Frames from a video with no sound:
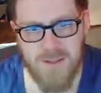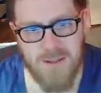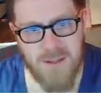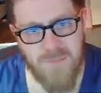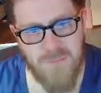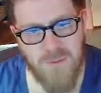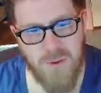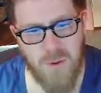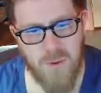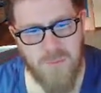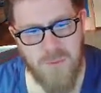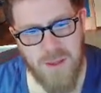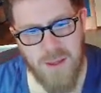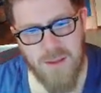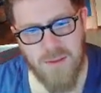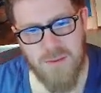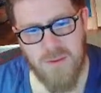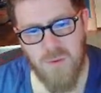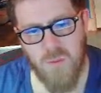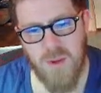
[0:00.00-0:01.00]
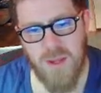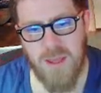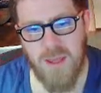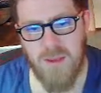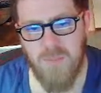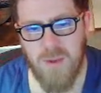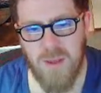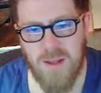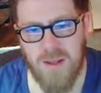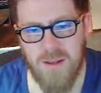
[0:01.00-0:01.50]
involving the Wiki
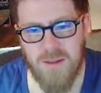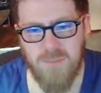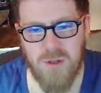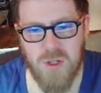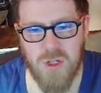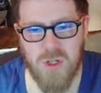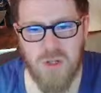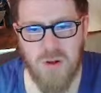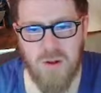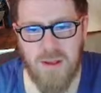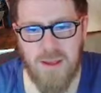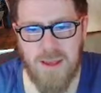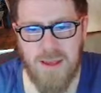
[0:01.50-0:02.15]
Bin were shot